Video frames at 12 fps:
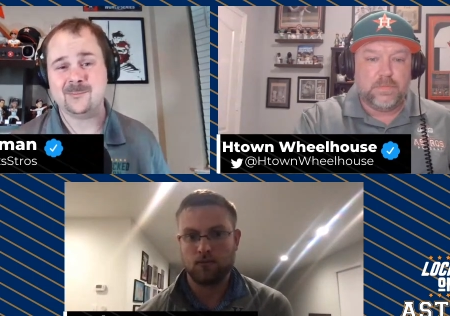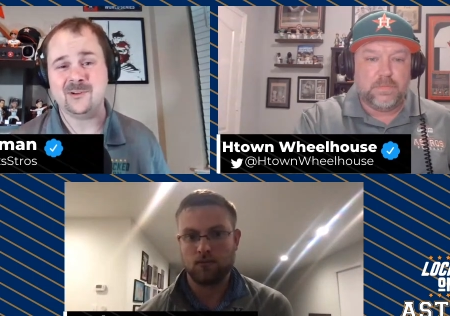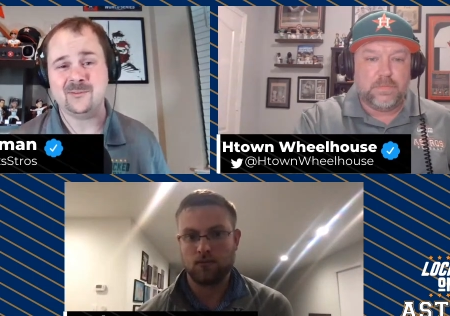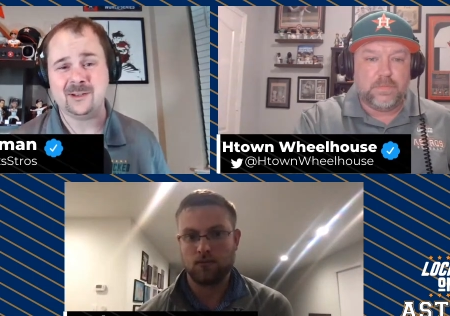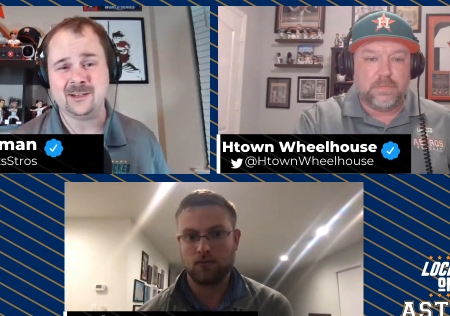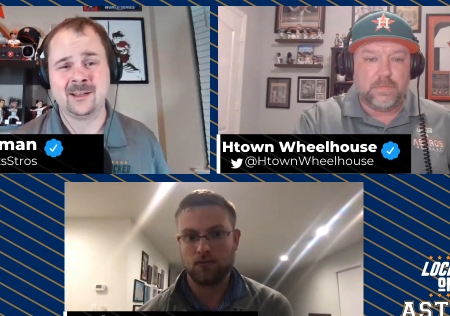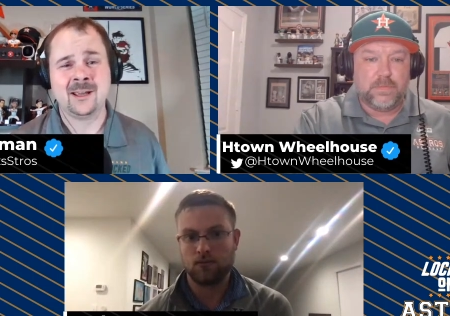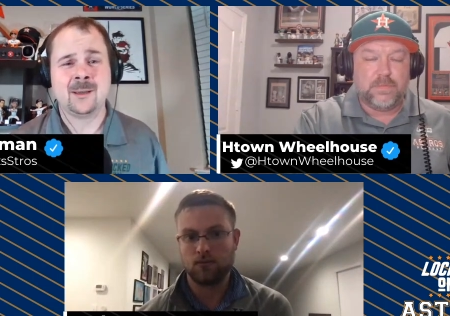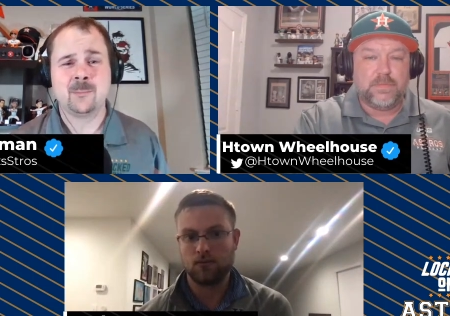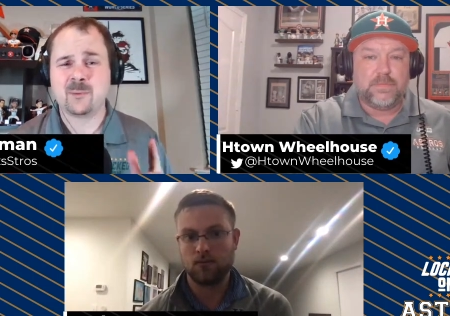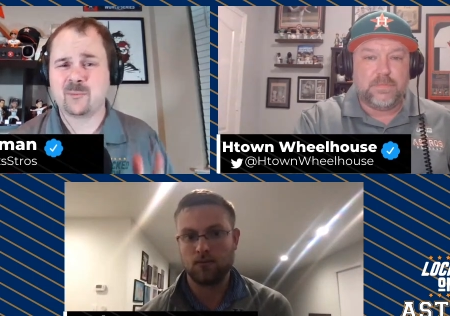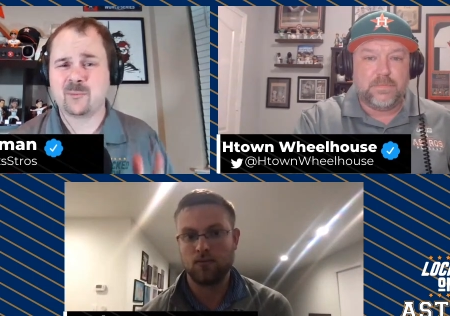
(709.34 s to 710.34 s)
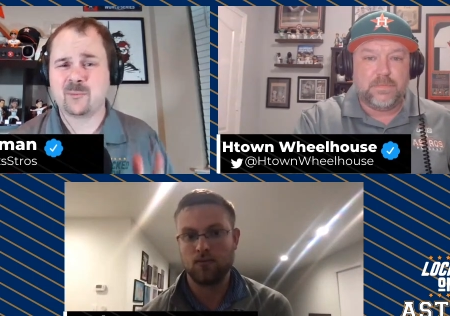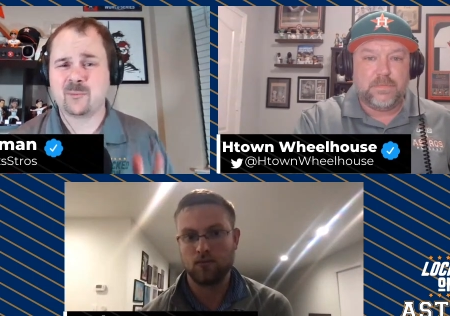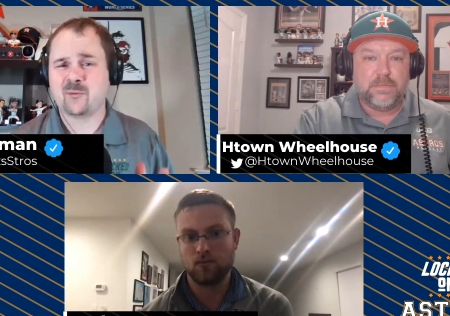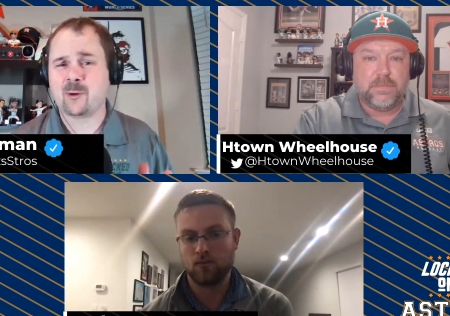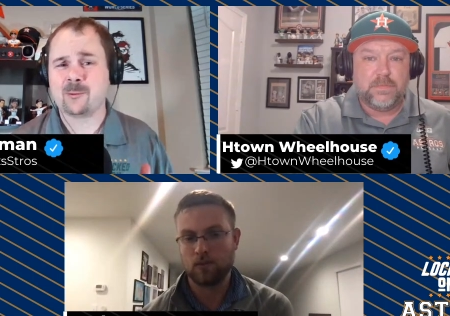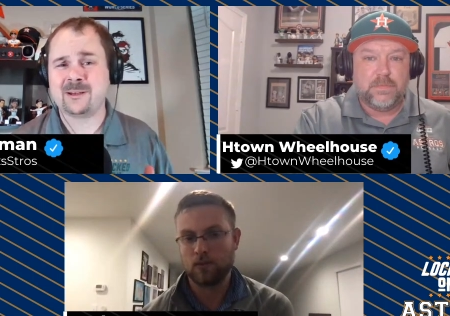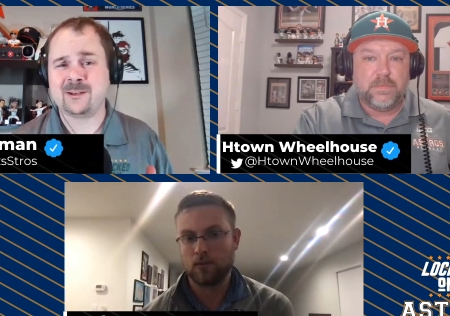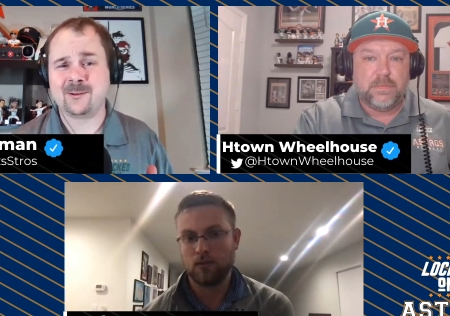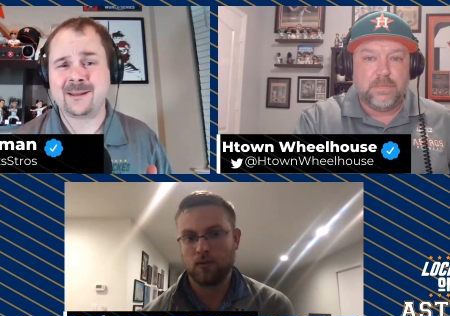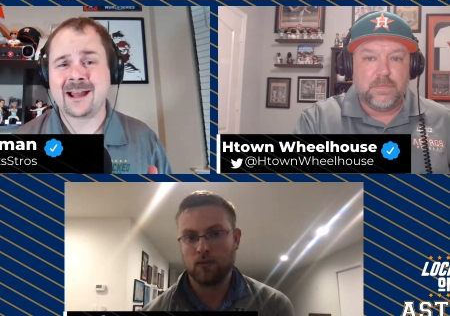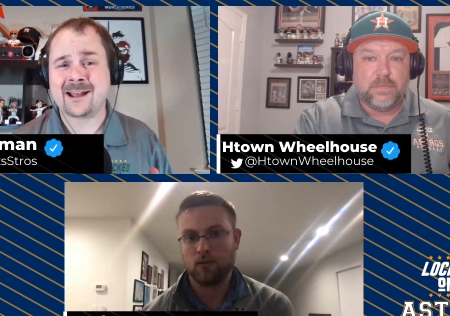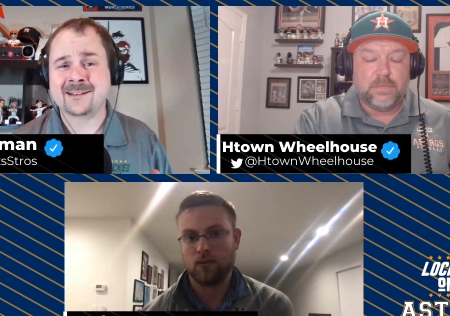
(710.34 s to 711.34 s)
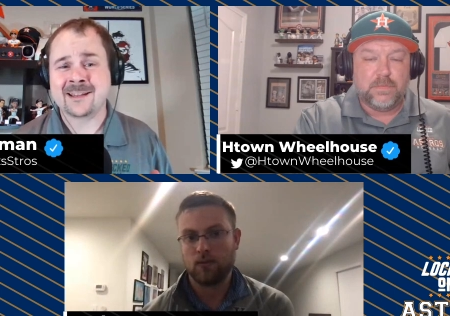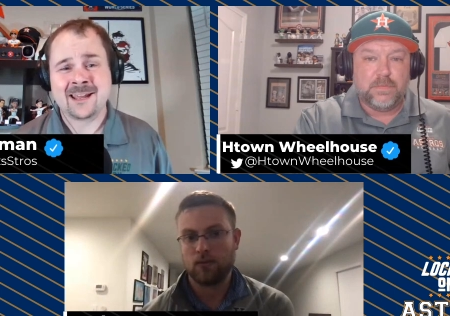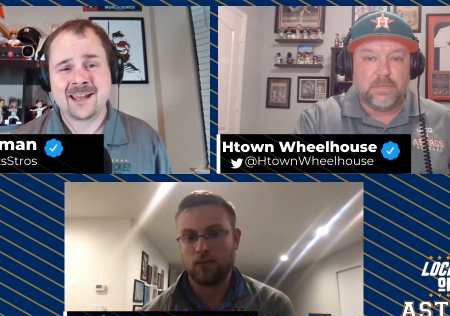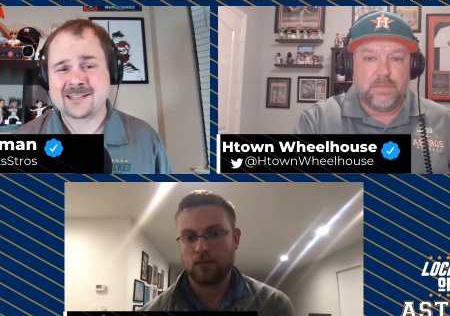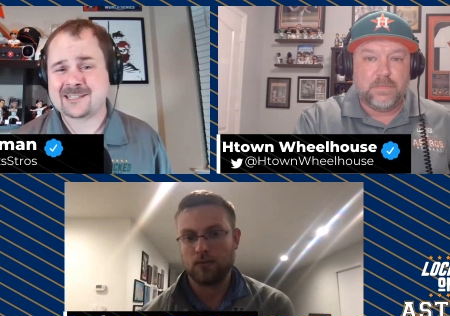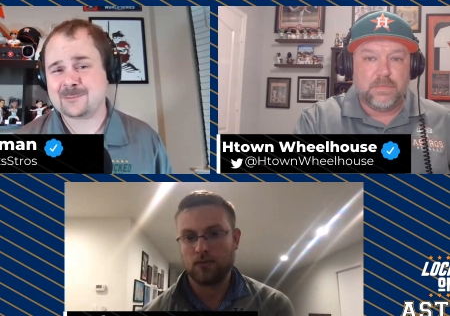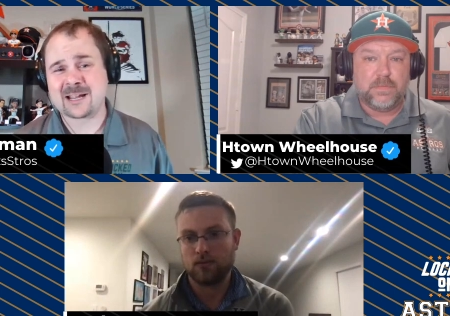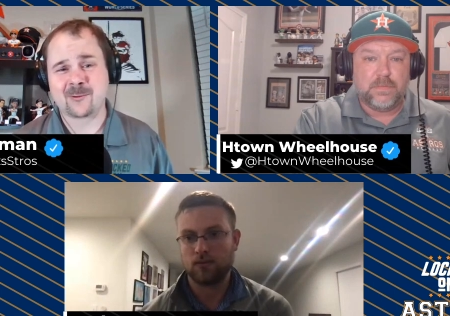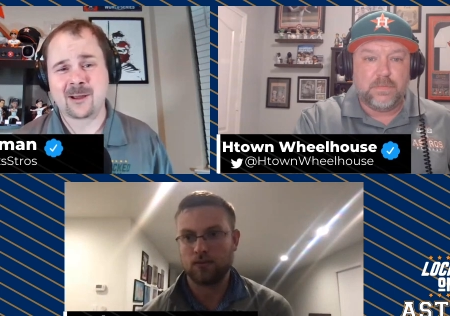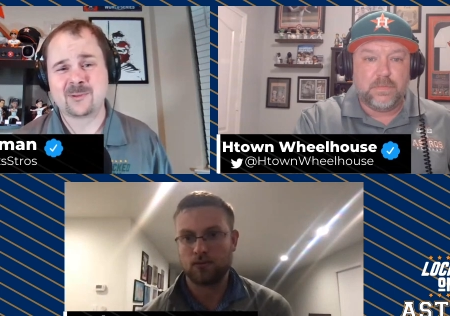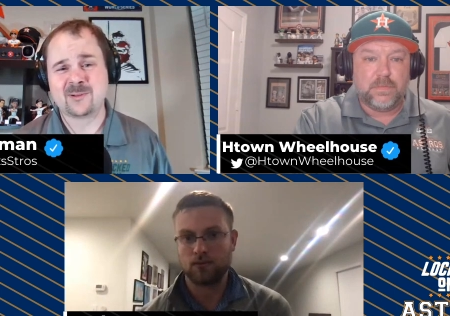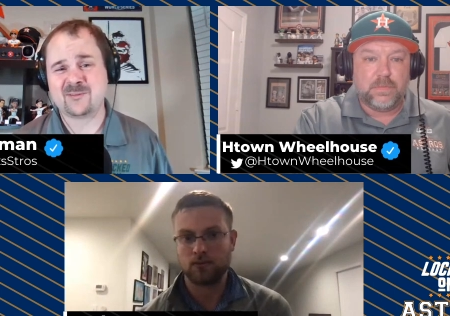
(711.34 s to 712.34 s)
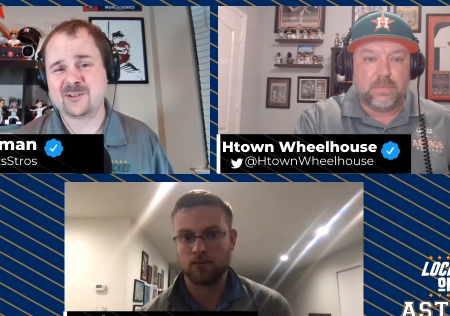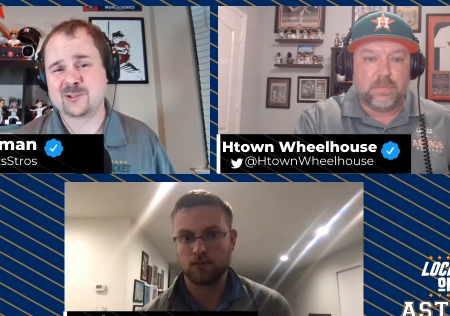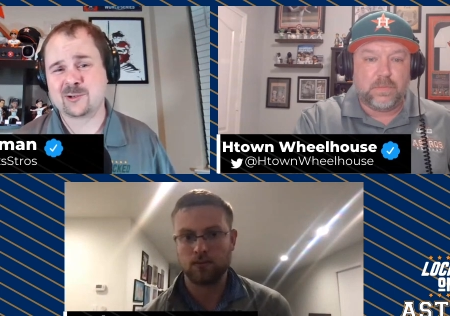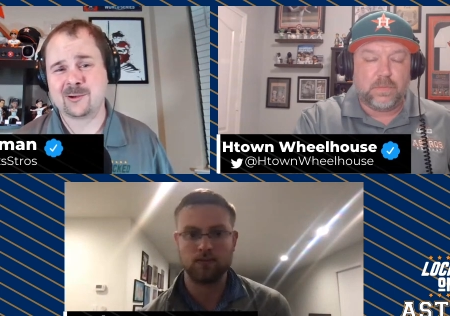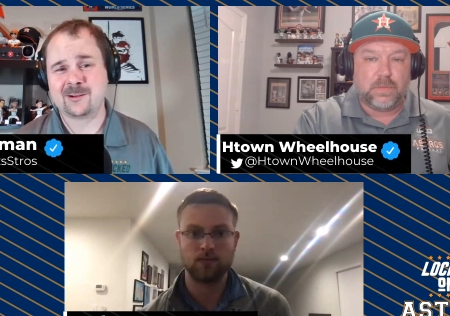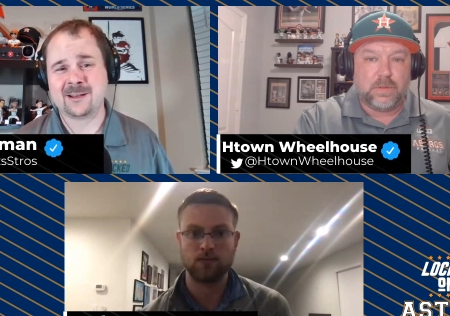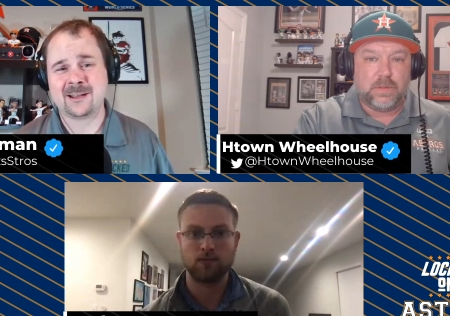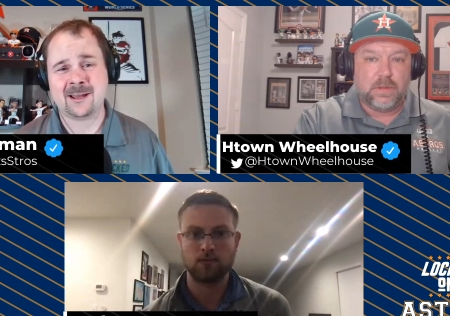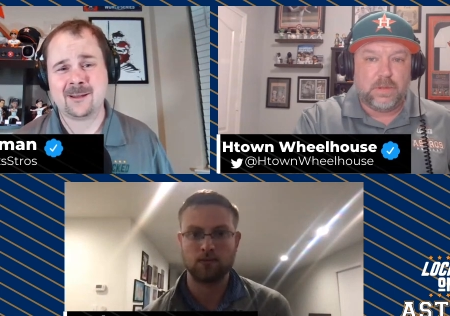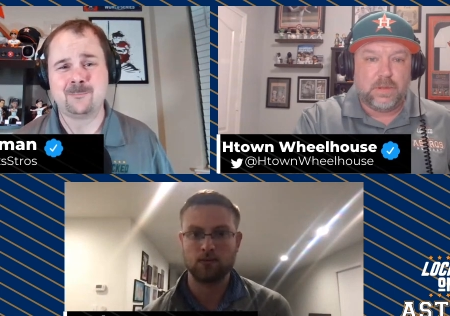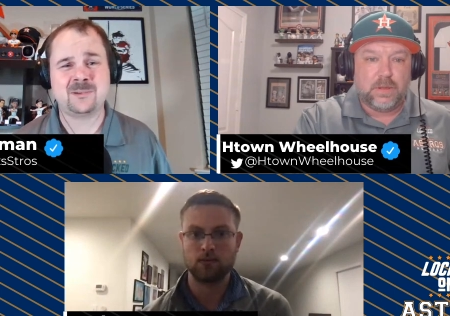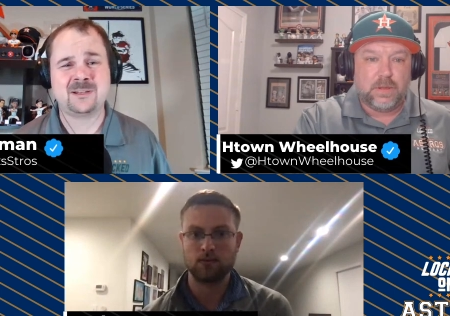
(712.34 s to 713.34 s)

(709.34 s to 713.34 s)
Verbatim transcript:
Speaker 1: the movie. But before we do that, it seems like Robin Ventura uh,